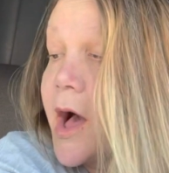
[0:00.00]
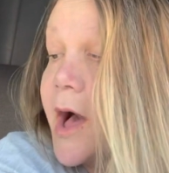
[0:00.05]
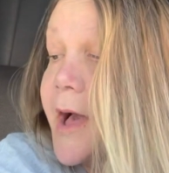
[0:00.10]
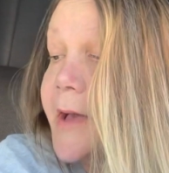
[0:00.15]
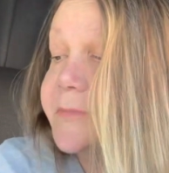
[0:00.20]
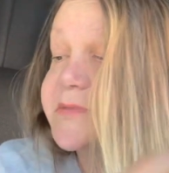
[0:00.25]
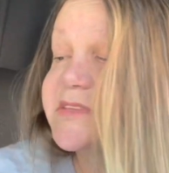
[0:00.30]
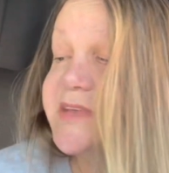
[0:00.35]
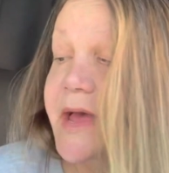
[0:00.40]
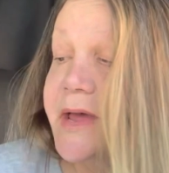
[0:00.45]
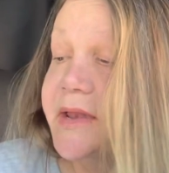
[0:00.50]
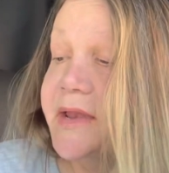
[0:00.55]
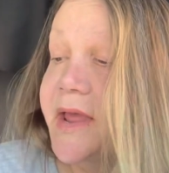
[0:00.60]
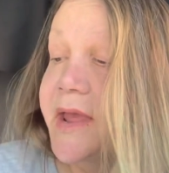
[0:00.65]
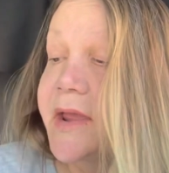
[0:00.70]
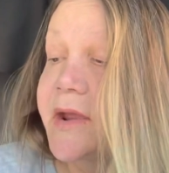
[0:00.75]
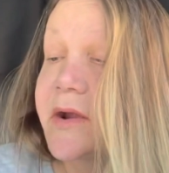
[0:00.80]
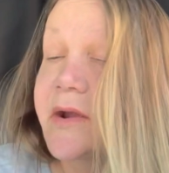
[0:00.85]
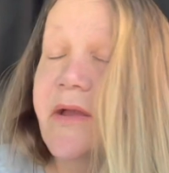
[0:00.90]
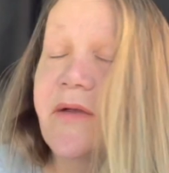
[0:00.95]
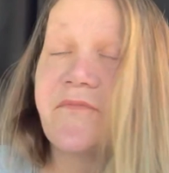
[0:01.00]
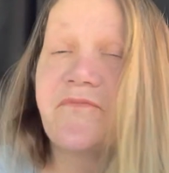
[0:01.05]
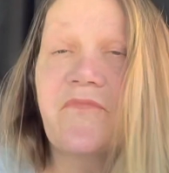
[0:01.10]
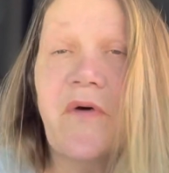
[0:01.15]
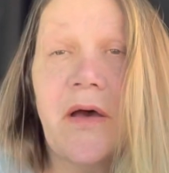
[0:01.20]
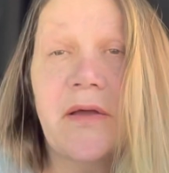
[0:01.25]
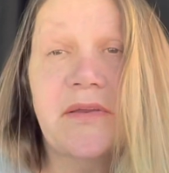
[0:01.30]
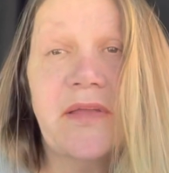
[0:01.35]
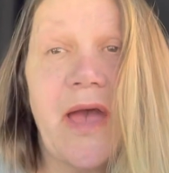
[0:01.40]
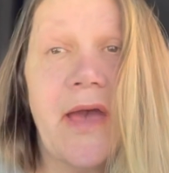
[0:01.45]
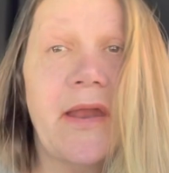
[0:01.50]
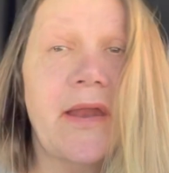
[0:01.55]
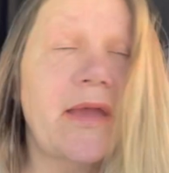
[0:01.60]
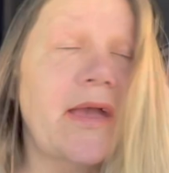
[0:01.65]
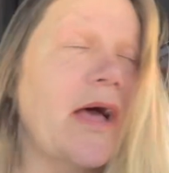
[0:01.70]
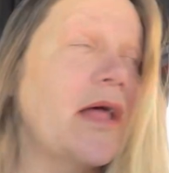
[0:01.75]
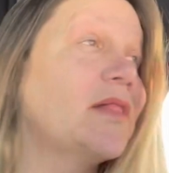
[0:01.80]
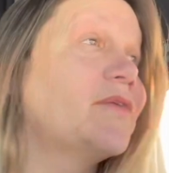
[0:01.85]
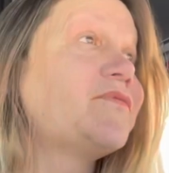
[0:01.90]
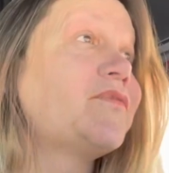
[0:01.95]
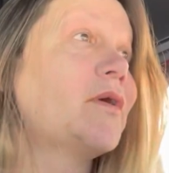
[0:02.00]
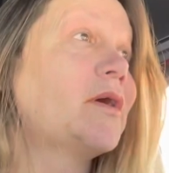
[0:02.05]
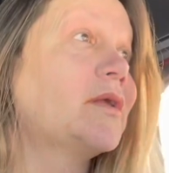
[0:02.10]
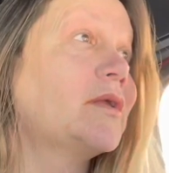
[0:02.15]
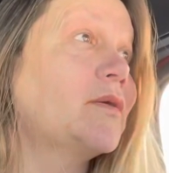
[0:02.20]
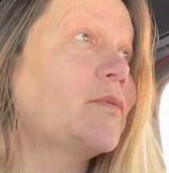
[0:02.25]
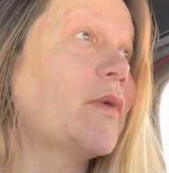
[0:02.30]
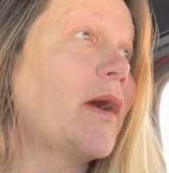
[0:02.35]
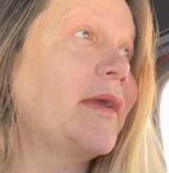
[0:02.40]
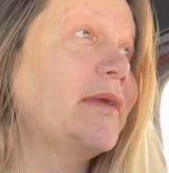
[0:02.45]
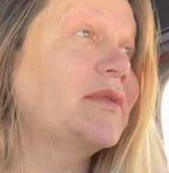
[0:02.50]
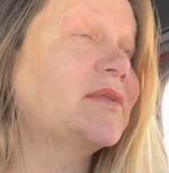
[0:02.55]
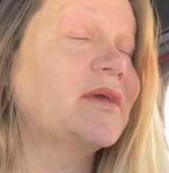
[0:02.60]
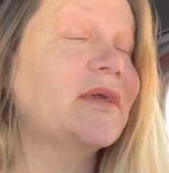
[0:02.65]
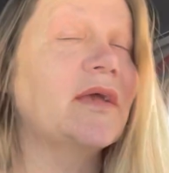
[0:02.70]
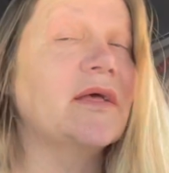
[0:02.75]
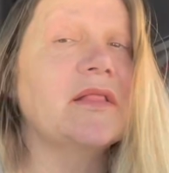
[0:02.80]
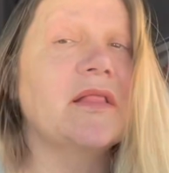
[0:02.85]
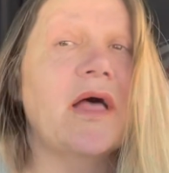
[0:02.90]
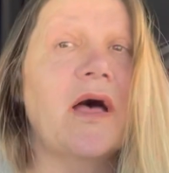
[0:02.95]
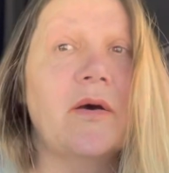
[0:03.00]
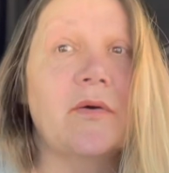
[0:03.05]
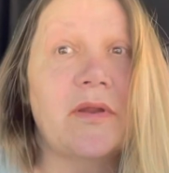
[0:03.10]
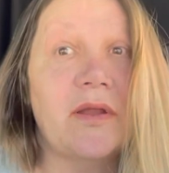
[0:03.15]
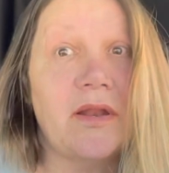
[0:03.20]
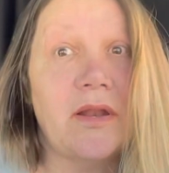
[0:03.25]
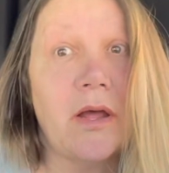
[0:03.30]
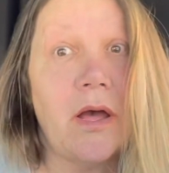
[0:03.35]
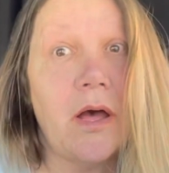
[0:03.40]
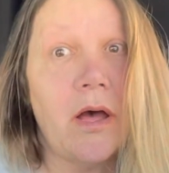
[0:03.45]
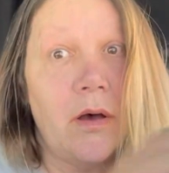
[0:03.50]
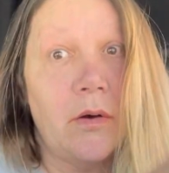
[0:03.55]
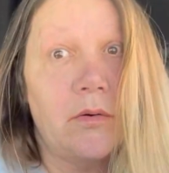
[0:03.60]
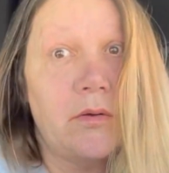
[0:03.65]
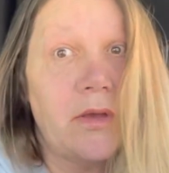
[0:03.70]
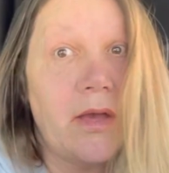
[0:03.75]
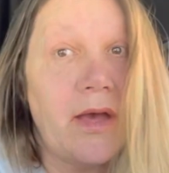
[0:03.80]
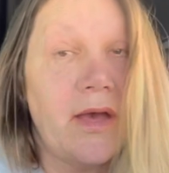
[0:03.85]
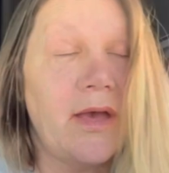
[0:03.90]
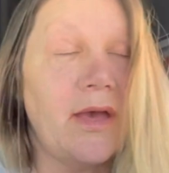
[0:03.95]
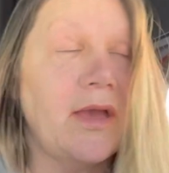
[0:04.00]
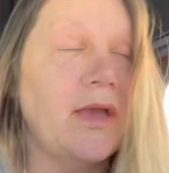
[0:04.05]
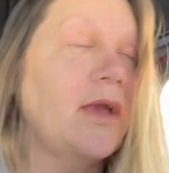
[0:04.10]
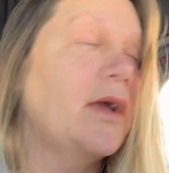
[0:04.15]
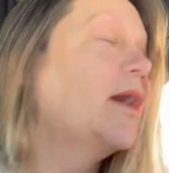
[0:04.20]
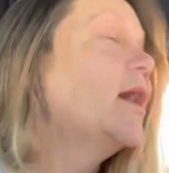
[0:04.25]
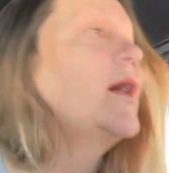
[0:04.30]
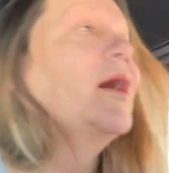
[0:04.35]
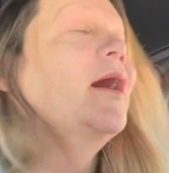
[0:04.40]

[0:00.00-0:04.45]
I'm sitting here in Fontana, California, waiting to get loaded. Oh, yay.